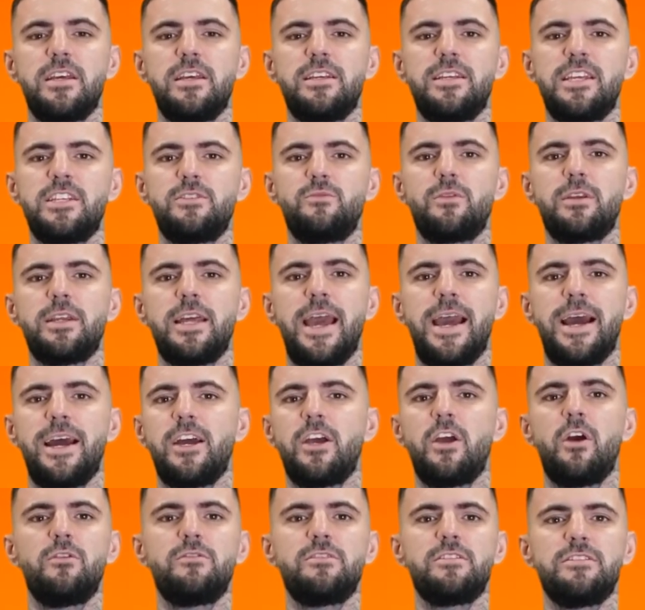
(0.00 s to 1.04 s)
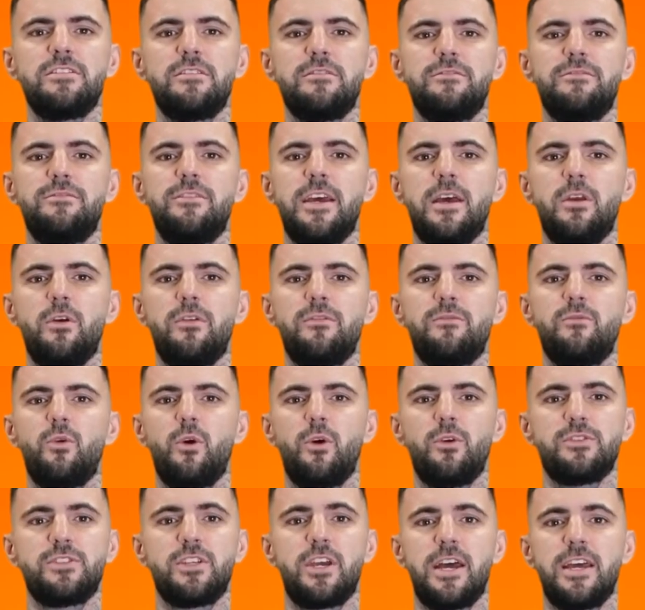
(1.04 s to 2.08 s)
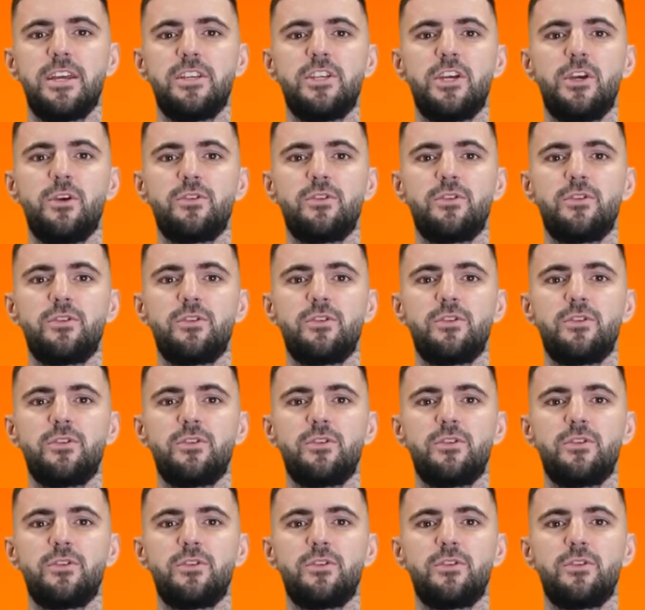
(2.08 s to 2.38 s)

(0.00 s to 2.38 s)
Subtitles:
This would let a constant flow of water into